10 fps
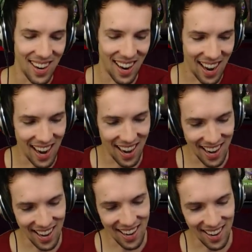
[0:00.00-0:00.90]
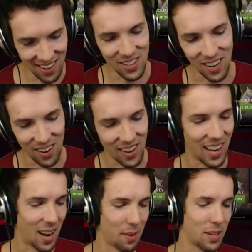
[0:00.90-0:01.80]
I also get
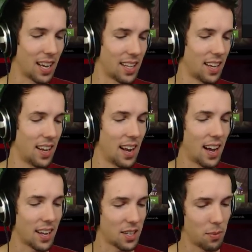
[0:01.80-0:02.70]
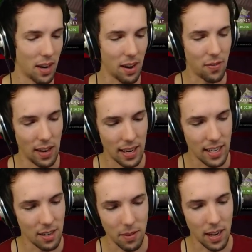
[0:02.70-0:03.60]
upset in HOTS when I feel like
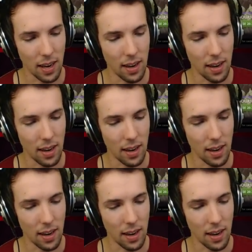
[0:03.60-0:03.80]
someone